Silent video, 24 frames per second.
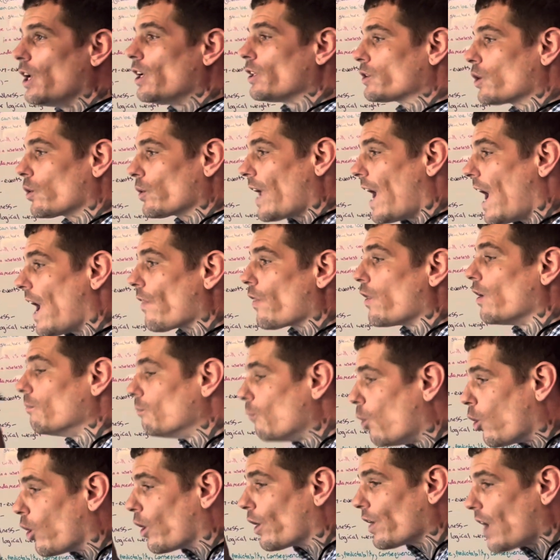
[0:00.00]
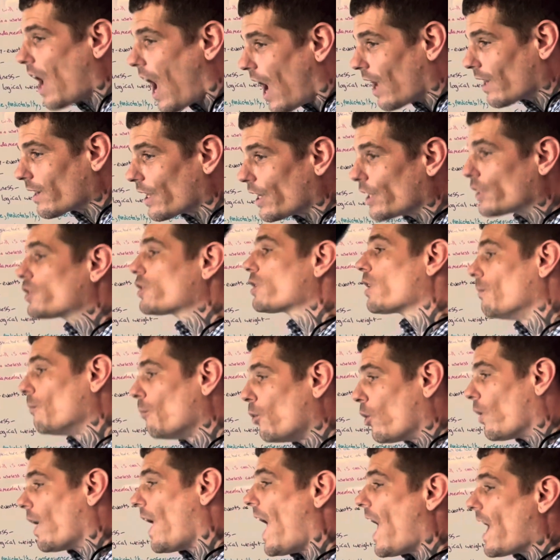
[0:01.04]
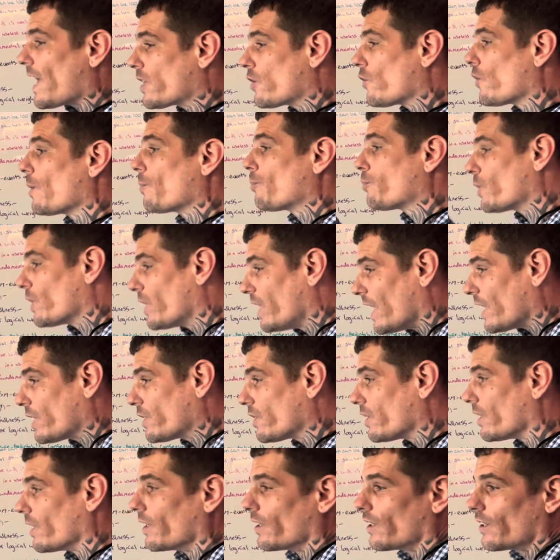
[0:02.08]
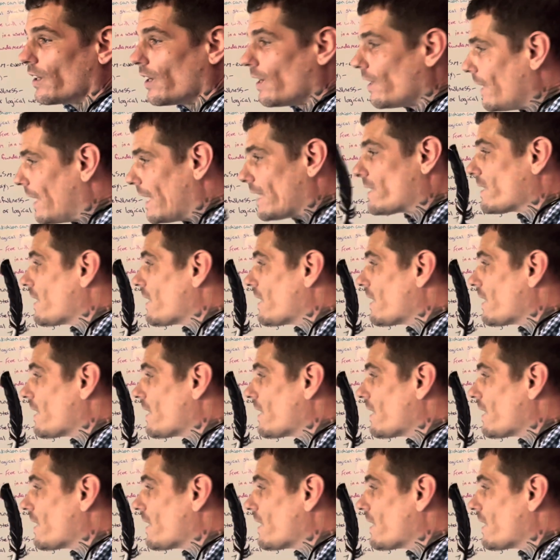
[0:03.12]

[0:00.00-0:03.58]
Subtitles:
So yeah, the more knowledge, the more accurate prediction. It's